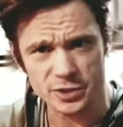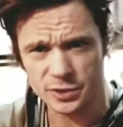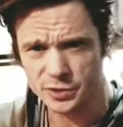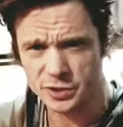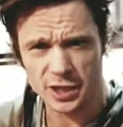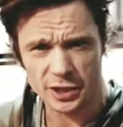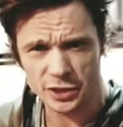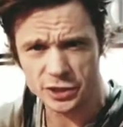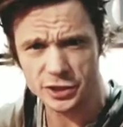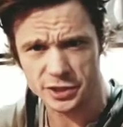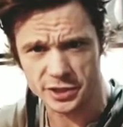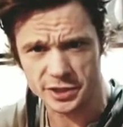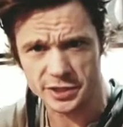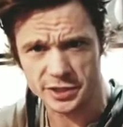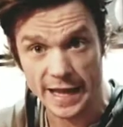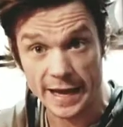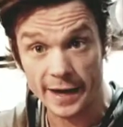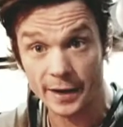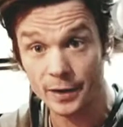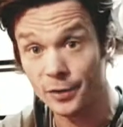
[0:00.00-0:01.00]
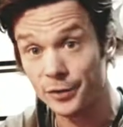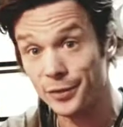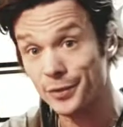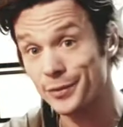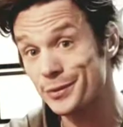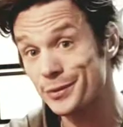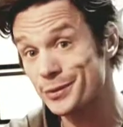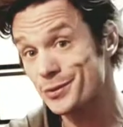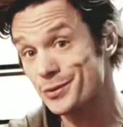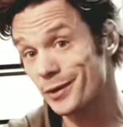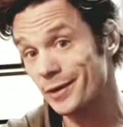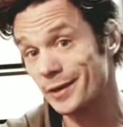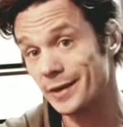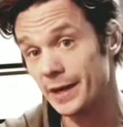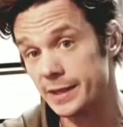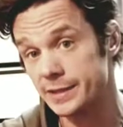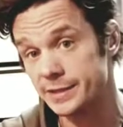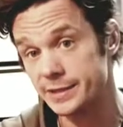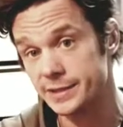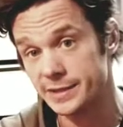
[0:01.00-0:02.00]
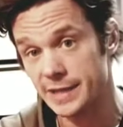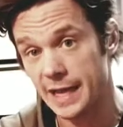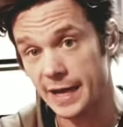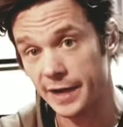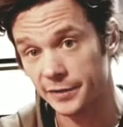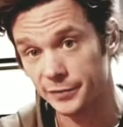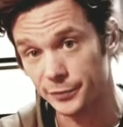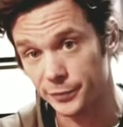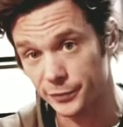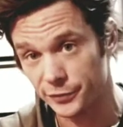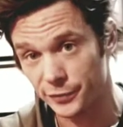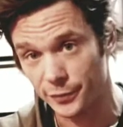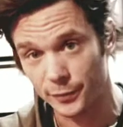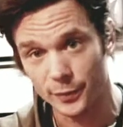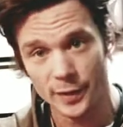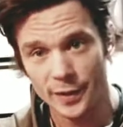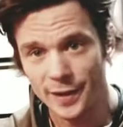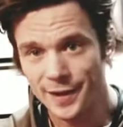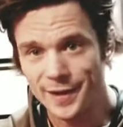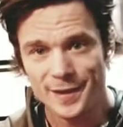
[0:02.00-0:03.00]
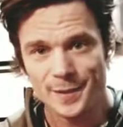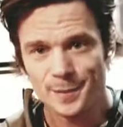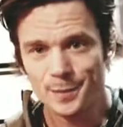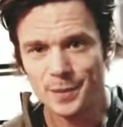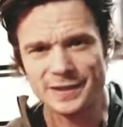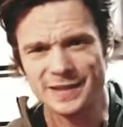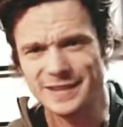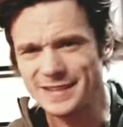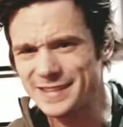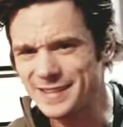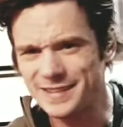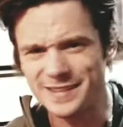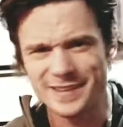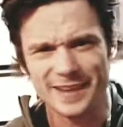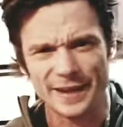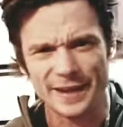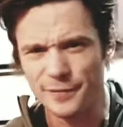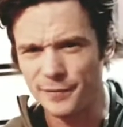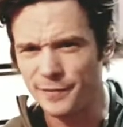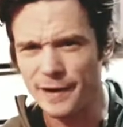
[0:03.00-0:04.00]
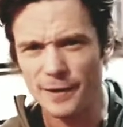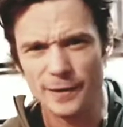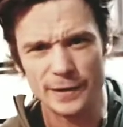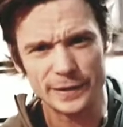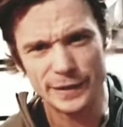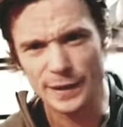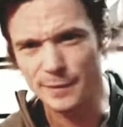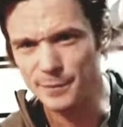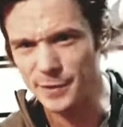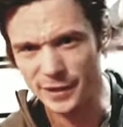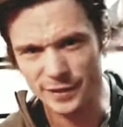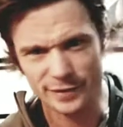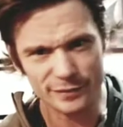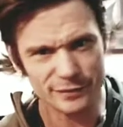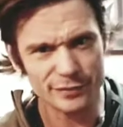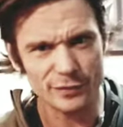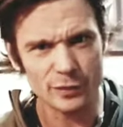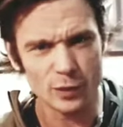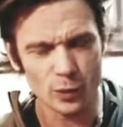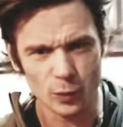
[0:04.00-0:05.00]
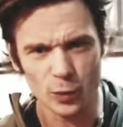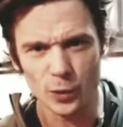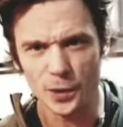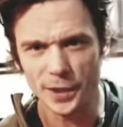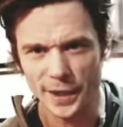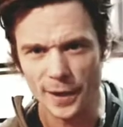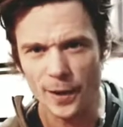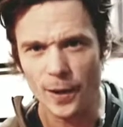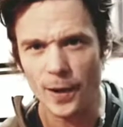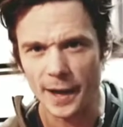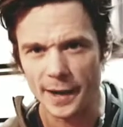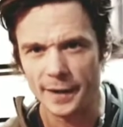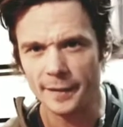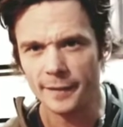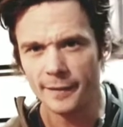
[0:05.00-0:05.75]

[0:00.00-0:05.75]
So it's not just aesthetic, although there's a really nice aesthetic to it too. But this is like very limited early on.